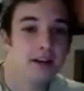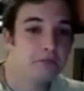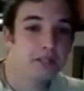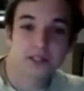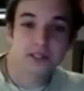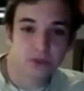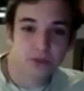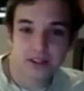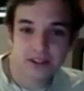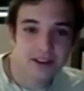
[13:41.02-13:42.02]
because we
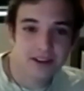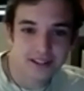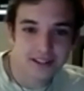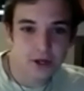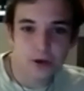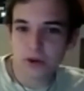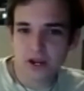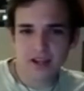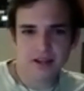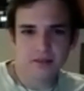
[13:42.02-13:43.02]
are not in no
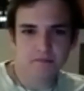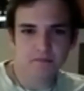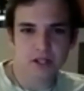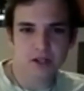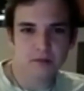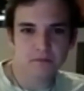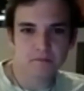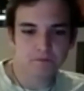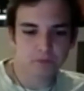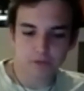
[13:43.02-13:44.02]
way, you know,
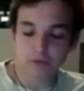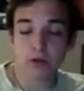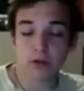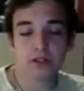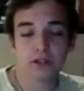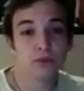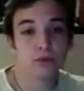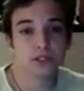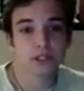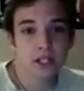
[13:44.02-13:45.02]
not following the
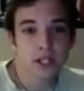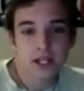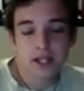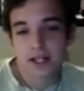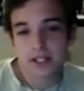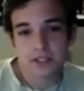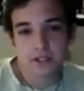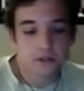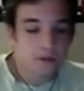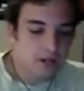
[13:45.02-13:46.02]
rules. And
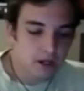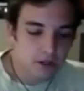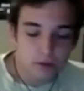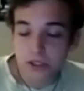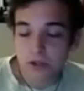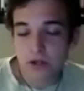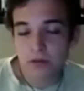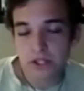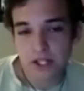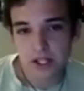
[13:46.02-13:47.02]
so I don't know what's going on
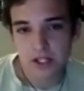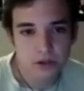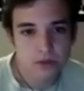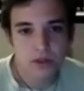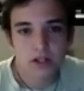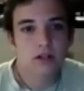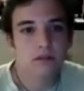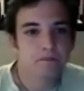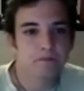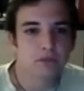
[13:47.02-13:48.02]
with that. I know we're
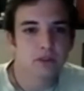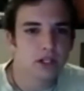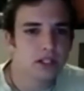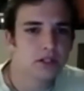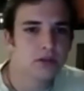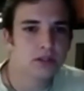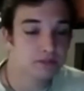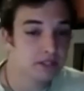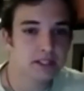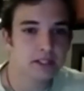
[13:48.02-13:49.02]
not the only
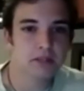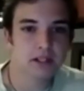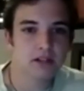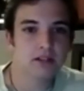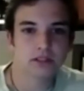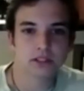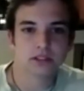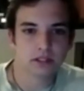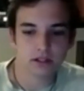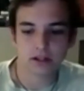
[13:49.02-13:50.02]
victim here.
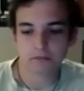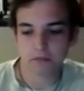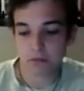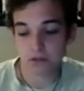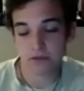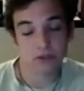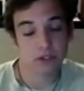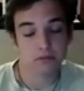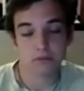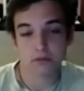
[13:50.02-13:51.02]
There's a lot of people even with
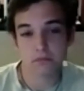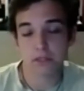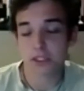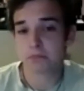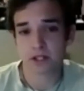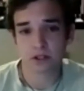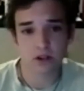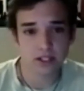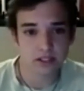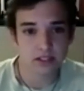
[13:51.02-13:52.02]
much bigger
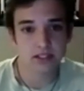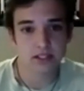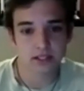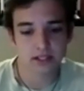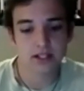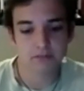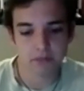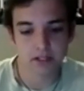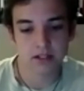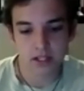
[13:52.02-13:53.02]
audiences that have been